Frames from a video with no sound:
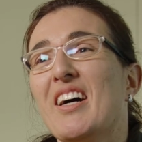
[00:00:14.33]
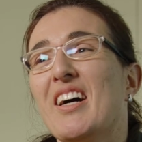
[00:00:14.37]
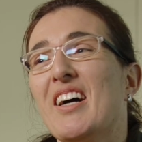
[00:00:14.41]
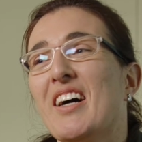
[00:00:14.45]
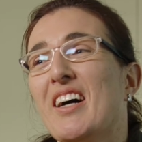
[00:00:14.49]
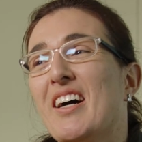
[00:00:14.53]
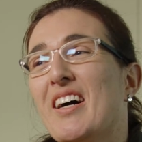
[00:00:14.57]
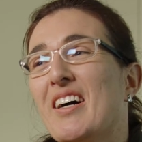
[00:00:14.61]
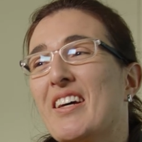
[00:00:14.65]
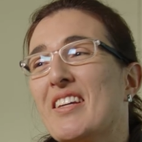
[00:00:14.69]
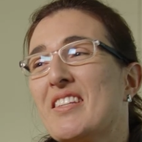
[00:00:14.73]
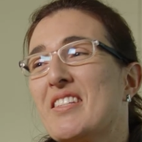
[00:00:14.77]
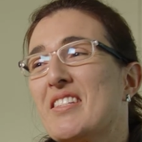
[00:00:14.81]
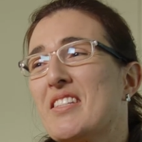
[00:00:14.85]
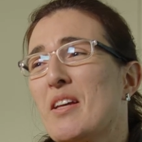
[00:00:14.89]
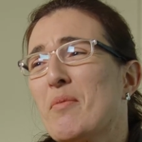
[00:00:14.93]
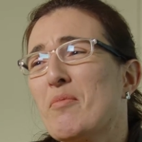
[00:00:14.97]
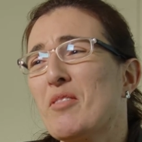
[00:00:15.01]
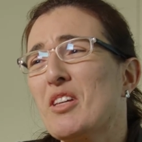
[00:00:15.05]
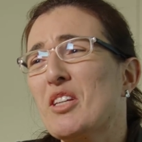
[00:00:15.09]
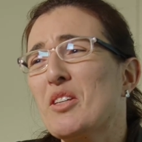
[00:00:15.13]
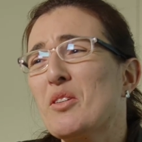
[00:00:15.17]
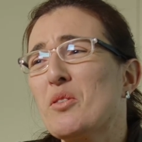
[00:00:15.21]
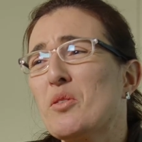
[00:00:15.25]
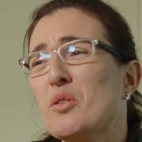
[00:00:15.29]
It's
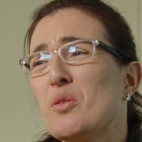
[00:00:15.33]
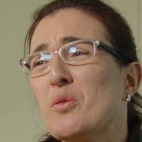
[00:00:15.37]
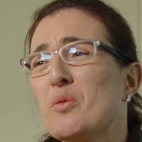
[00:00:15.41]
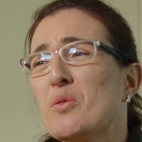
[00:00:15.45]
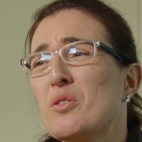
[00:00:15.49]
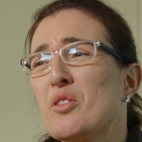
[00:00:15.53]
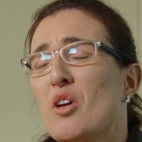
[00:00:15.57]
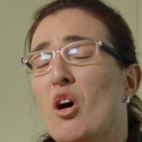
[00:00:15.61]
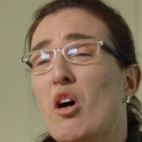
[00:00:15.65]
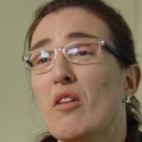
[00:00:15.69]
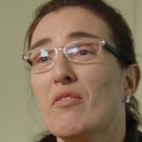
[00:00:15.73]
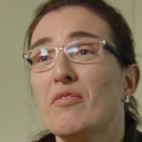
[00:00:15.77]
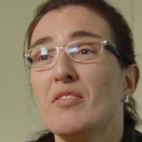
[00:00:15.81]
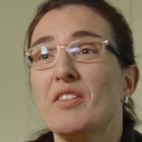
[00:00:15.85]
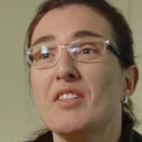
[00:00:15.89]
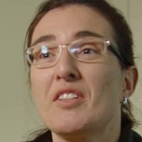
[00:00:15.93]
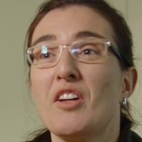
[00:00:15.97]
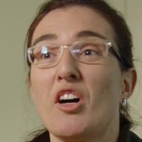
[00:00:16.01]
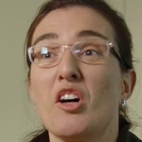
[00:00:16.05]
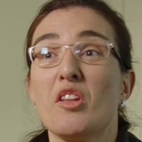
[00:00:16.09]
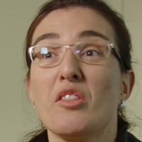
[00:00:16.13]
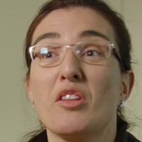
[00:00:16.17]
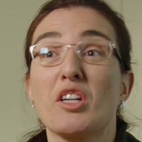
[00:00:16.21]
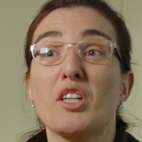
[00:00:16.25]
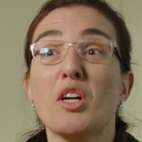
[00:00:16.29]
something you use often
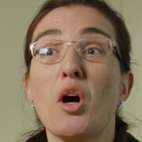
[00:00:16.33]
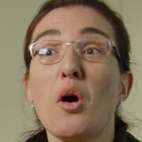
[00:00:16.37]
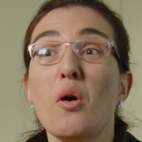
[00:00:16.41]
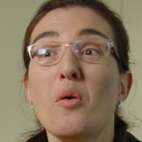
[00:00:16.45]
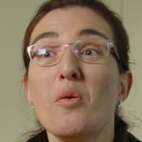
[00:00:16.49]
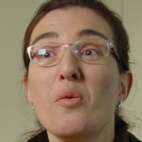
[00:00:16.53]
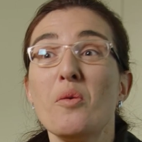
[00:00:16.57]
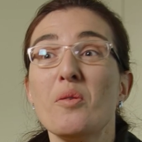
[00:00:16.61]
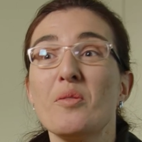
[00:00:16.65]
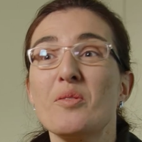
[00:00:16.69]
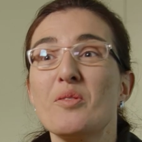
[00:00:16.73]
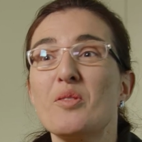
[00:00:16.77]
on the go,